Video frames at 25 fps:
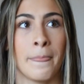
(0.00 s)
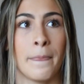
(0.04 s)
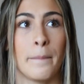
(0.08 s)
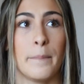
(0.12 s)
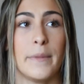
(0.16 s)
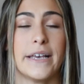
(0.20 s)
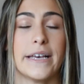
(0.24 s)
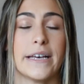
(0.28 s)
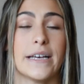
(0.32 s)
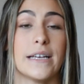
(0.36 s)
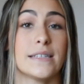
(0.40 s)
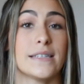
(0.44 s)

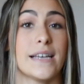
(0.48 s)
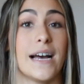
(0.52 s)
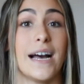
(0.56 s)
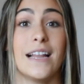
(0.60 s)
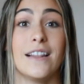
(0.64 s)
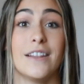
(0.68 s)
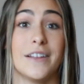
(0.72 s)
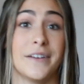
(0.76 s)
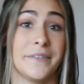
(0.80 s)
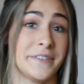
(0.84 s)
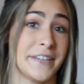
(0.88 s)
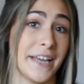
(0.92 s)
because
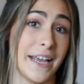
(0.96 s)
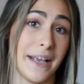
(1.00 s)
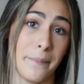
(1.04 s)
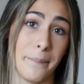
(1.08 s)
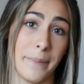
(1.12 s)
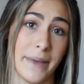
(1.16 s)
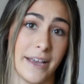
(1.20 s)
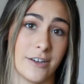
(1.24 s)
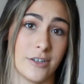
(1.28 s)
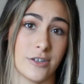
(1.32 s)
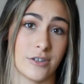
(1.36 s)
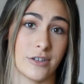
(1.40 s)
I love taking
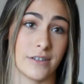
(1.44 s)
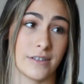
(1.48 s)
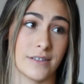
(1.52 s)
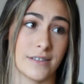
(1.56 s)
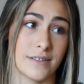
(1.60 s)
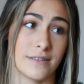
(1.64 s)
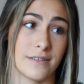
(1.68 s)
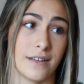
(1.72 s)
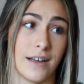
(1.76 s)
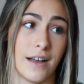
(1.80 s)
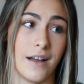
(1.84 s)
pictures.